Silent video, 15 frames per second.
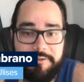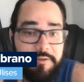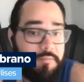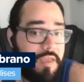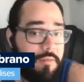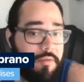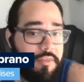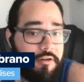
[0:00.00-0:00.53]
So
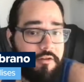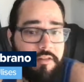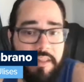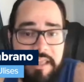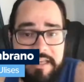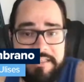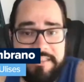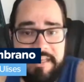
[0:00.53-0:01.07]
maybe they're
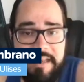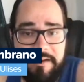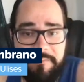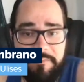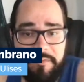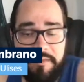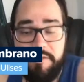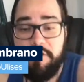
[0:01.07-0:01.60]
on LinkedIn.
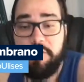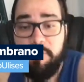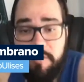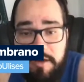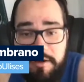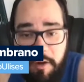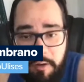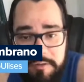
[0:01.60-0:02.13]
You
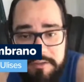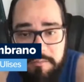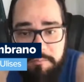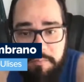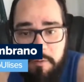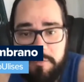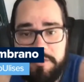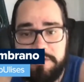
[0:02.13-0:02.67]
can also
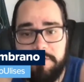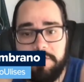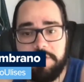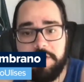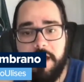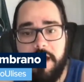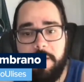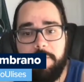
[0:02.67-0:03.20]
post your
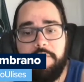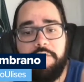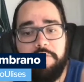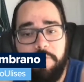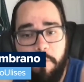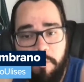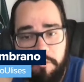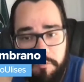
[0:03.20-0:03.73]
job
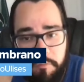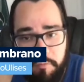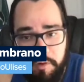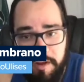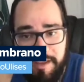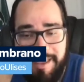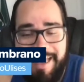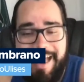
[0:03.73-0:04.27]
for
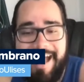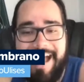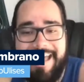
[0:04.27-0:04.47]
free